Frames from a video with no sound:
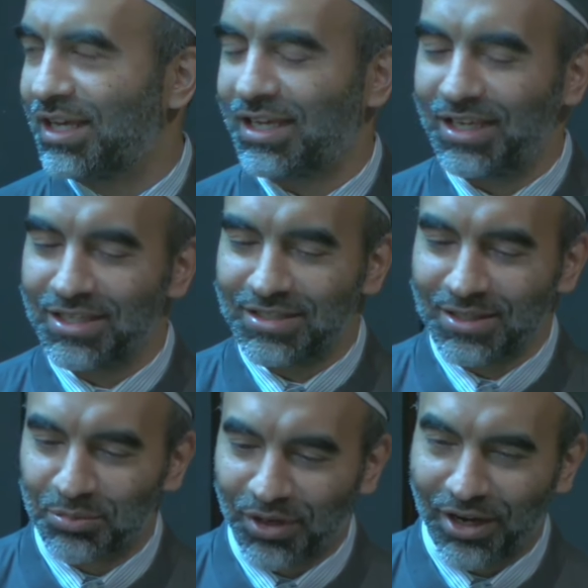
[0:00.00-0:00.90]
He is
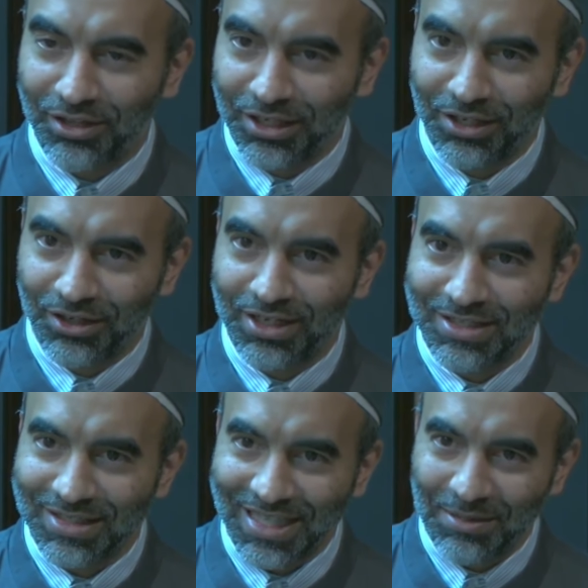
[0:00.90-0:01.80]
the prayer leader,
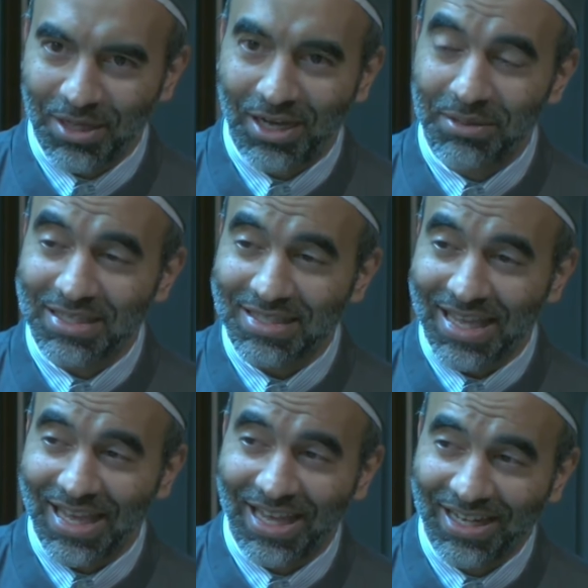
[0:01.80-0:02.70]
He's the Imam, he's the
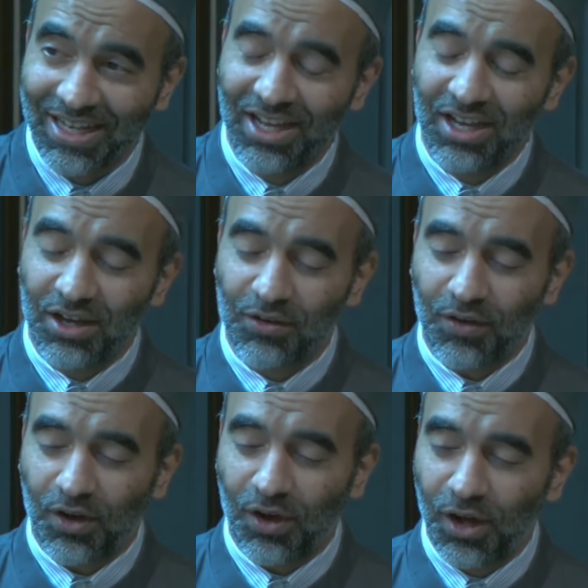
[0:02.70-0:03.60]
head of
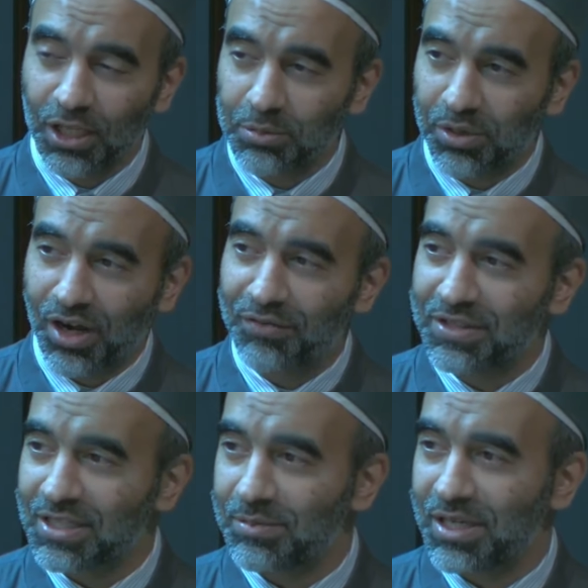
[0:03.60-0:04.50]
all the
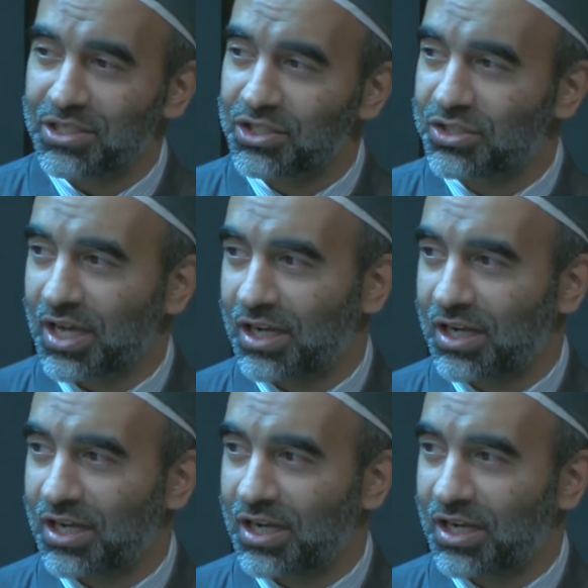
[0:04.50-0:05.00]
prophets and messengers.